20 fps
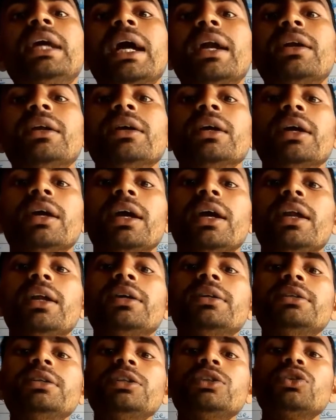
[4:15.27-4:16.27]
that
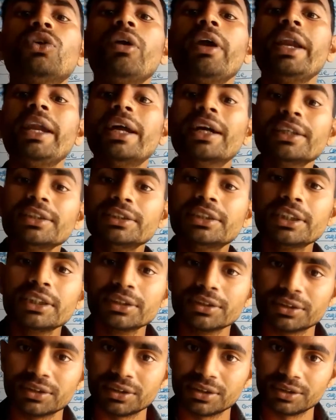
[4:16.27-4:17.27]
allergy is called
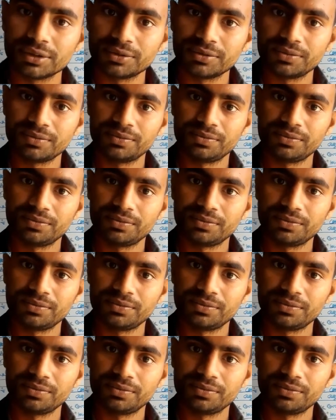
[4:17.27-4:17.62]
allergens.